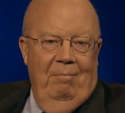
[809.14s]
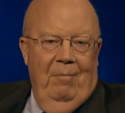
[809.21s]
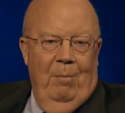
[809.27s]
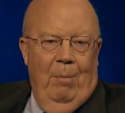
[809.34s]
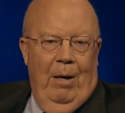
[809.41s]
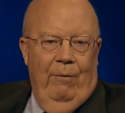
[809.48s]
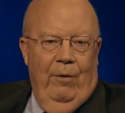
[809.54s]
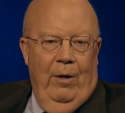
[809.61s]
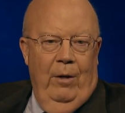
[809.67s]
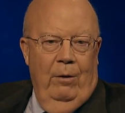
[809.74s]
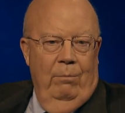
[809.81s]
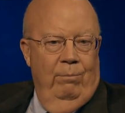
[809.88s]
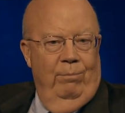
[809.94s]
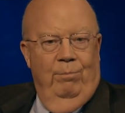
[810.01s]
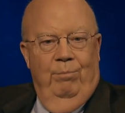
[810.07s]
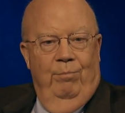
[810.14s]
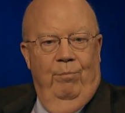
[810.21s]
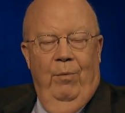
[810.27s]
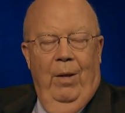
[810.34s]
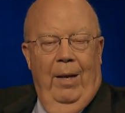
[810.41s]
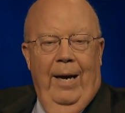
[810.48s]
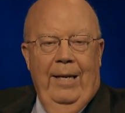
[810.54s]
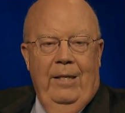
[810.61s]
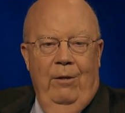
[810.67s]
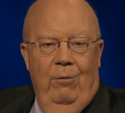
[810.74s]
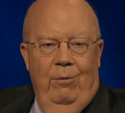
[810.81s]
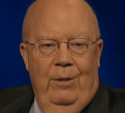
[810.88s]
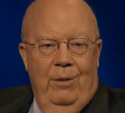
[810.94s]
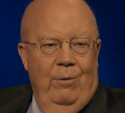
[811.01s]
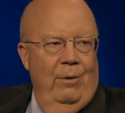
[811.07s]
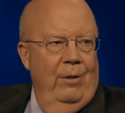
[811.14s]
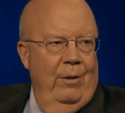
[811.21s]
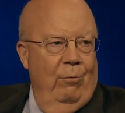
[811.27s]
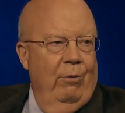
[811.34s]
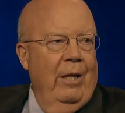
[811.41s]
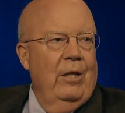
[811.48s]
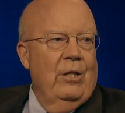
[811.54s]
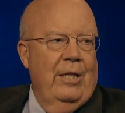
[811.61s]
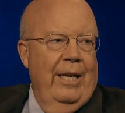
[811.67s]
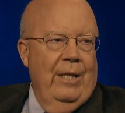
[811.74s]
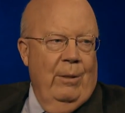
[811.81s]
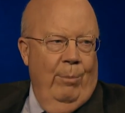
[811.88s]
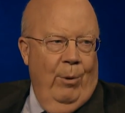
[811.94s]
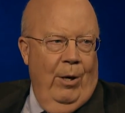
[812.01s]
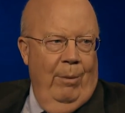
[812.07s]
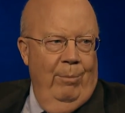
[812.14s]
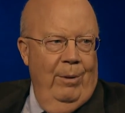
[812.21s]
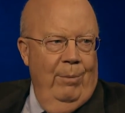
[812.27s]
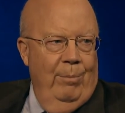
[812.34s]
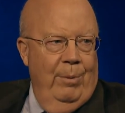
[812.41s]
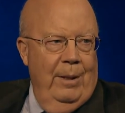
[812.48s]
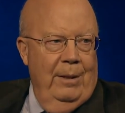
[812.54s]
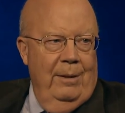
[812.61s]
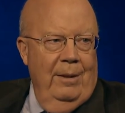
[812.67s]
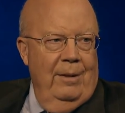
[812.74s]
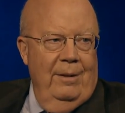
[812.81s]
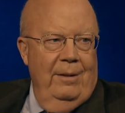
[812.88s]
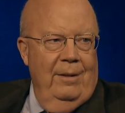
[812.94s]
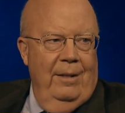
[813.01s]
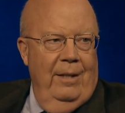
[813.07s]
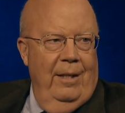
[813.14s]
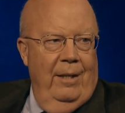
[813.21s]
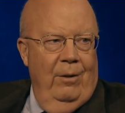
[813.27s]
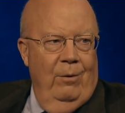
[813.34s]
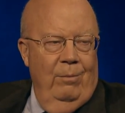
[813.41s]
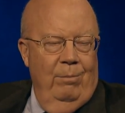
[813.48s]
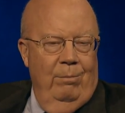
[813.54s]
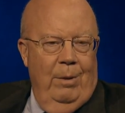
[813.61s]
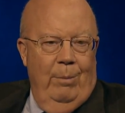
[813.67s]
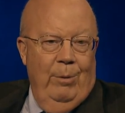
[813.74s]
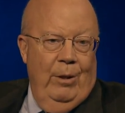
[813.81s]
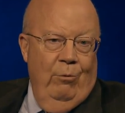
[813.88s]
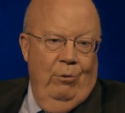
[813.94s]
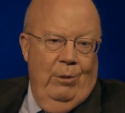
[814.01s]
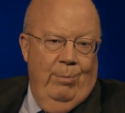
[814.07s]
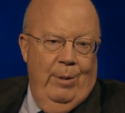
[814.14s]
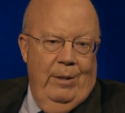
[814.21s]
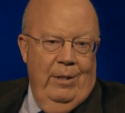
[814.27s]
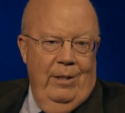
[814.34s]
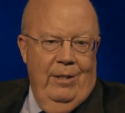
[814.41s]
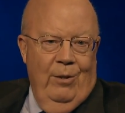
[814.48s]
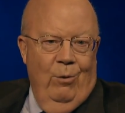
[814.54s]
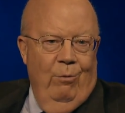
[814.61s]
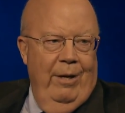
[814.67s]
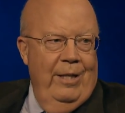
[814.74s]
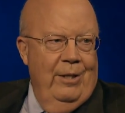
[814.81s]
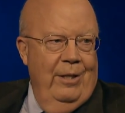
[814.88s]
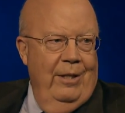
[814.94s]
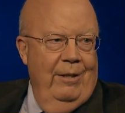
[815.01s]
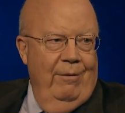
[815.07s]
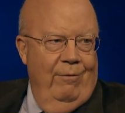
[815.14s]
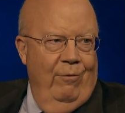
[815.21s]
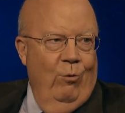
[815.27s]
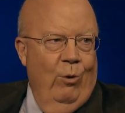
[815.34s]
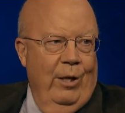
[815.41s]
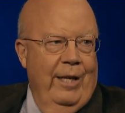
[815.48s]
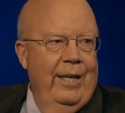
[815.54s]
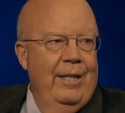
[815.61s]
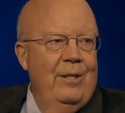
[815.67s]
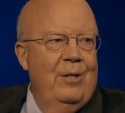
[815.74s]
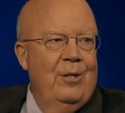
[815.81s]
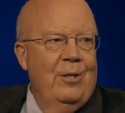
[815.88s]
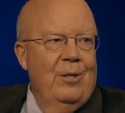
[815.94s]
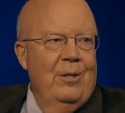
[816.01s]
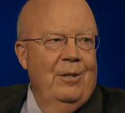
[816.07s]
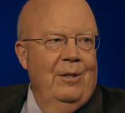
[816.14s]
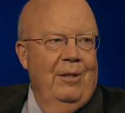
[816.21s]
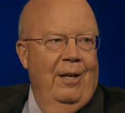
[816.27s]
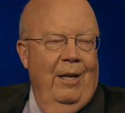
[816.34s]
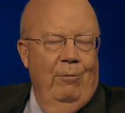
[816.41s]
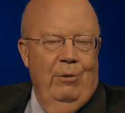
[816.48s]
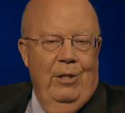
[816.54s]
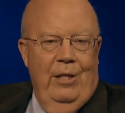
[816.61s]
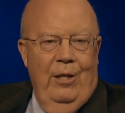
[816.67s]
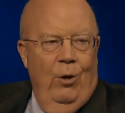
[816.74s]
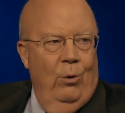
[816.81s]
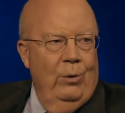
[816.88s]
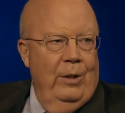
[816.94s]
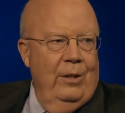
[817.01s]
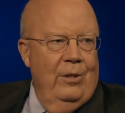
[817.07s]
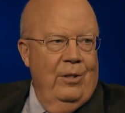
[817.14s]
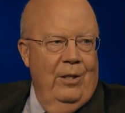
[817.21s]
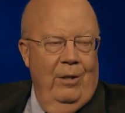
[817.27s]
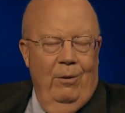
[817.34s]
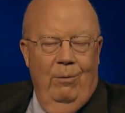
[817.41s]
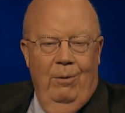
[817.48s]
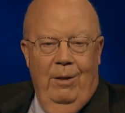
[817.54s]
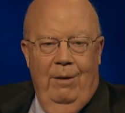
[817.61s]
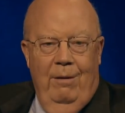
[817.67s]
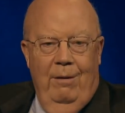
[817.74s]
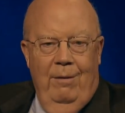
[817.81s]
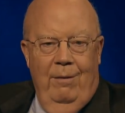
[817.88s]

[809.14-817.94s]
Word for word: my father liked it was in the real estate department, but you know, my mother was busy still raising four kids. I was the oldest, so. Uh,